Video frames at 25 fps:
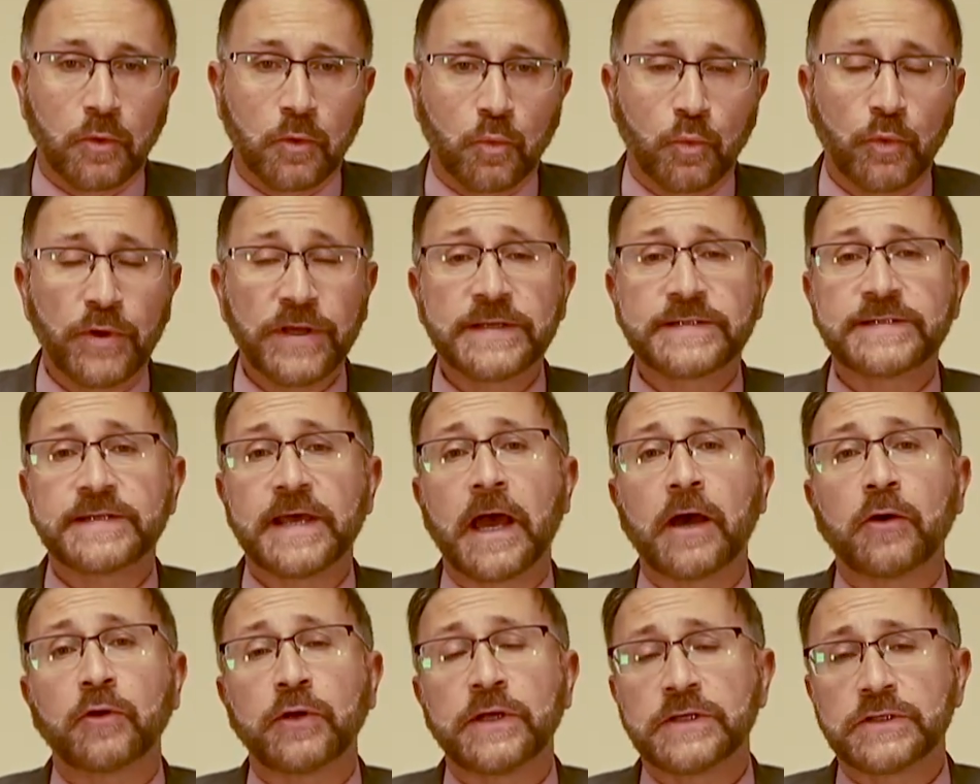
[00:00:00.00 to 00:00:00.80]
We
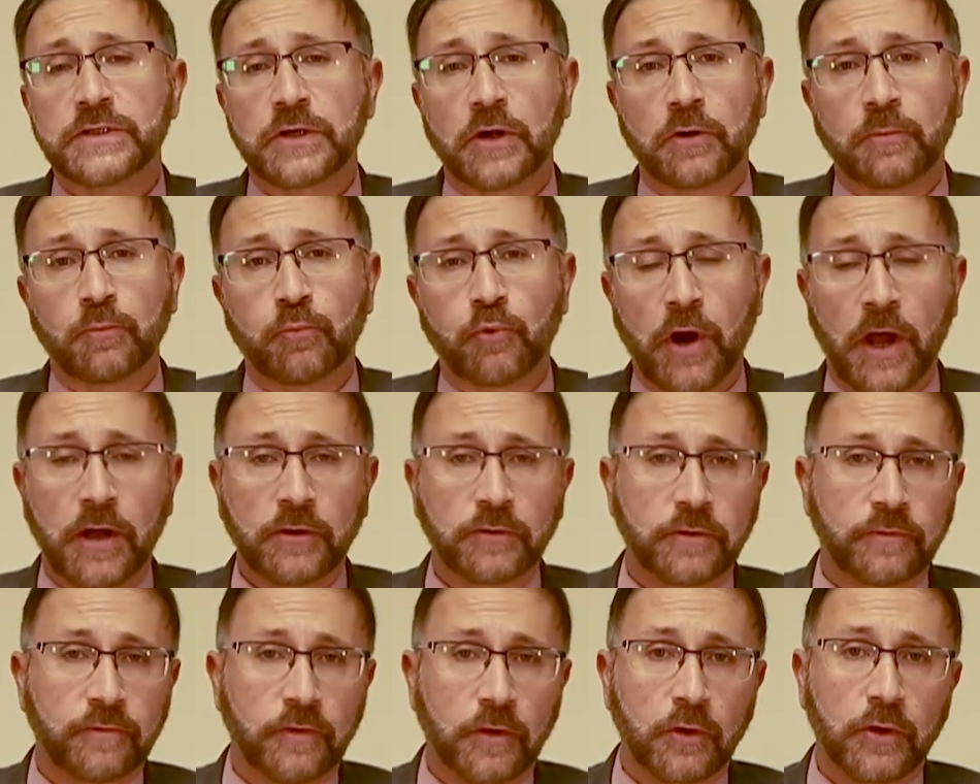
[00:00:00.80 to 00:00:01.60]
Saudis are
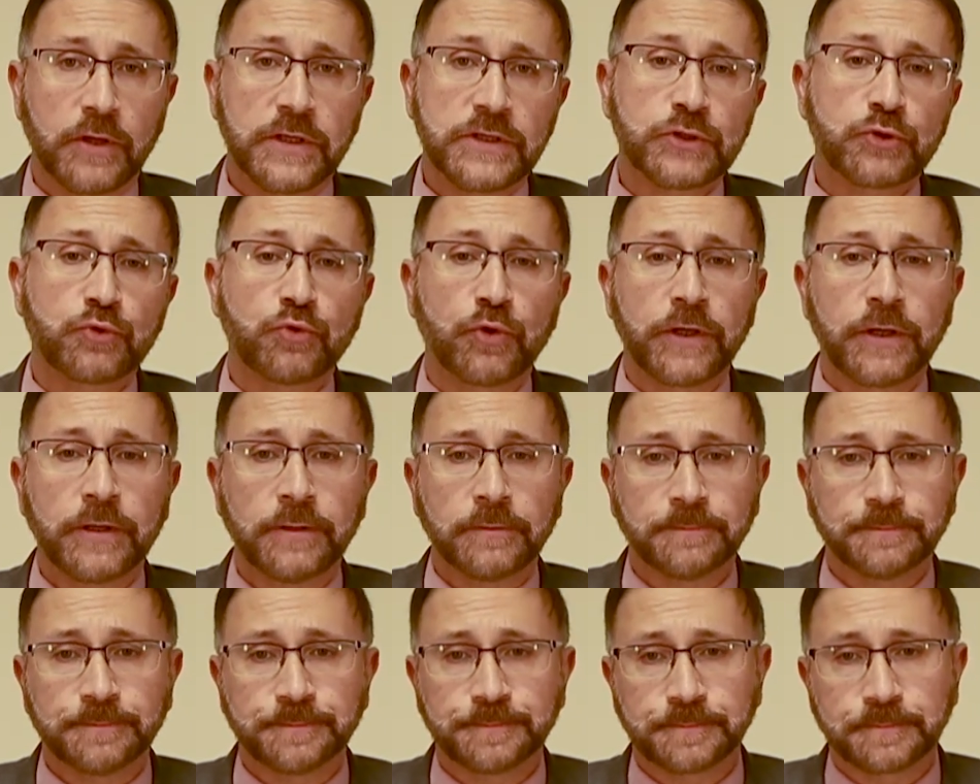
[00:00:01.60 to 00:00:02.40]
proud of our history.
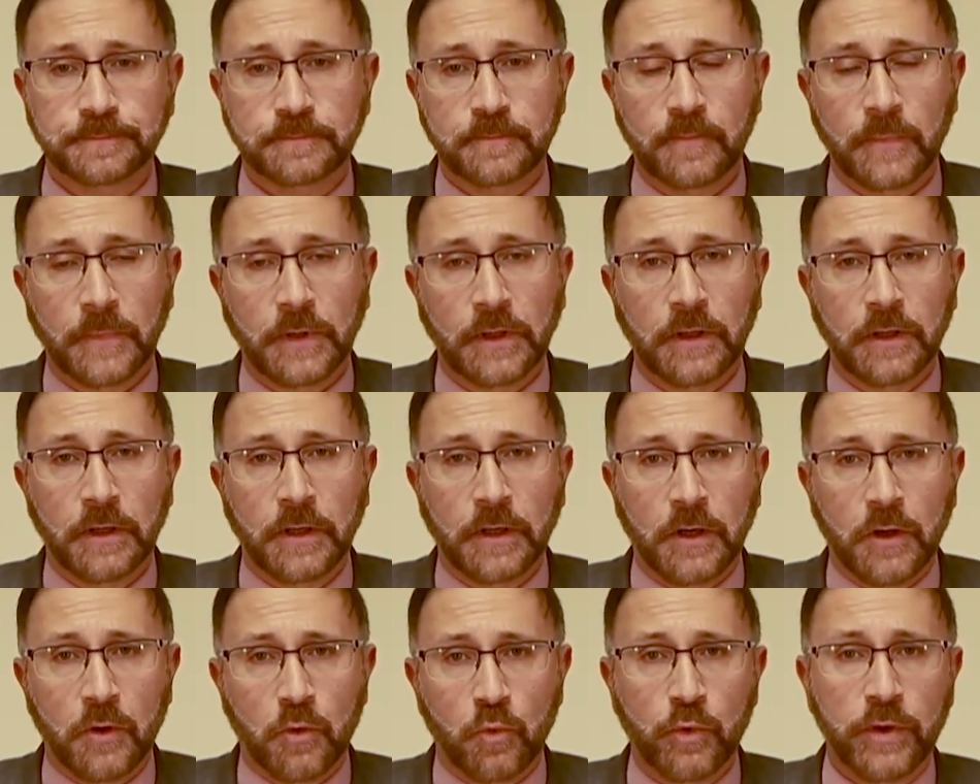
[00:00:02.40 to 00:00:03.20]

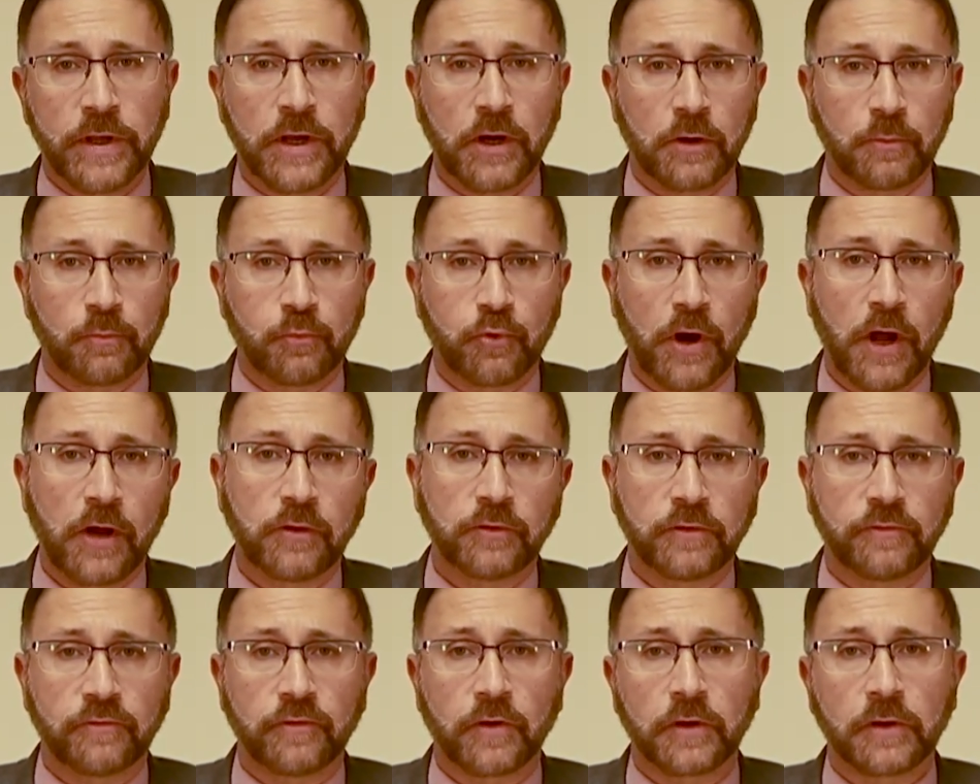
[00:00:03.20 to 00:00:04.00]
We are
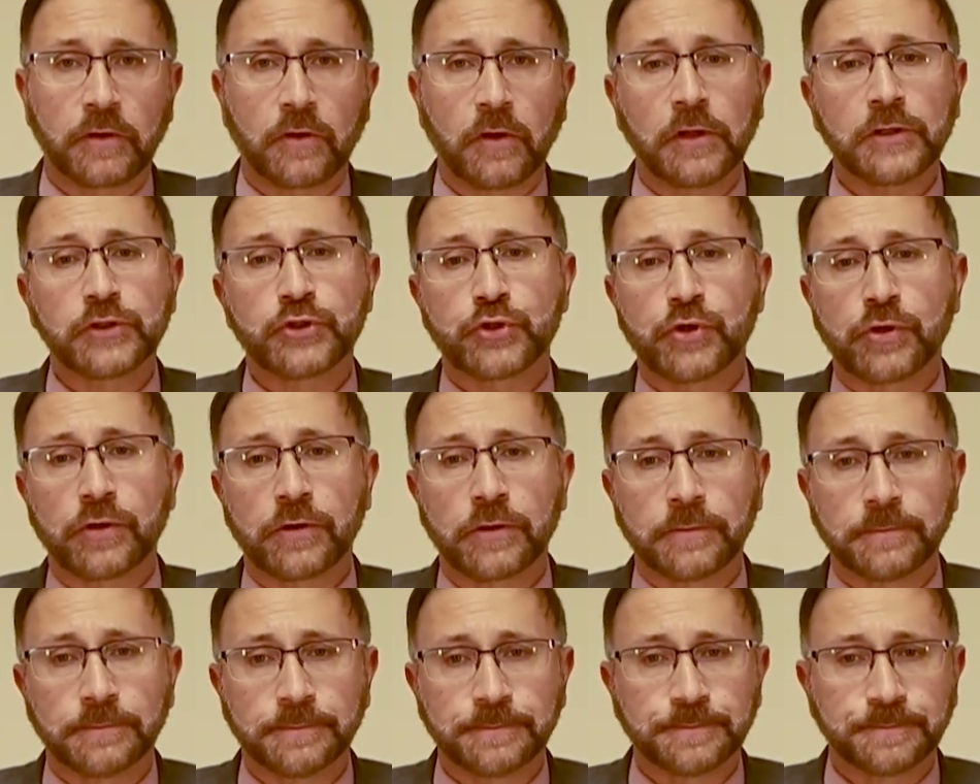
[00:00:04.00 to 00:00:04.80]
proud of our
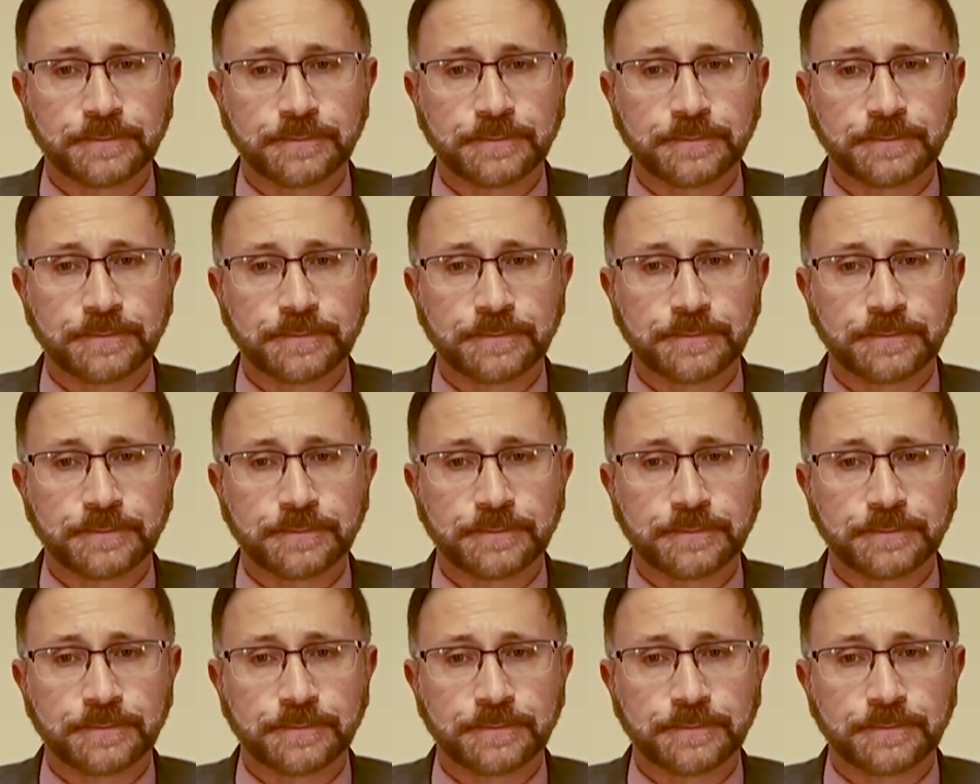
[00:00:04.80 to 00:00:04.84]
culture.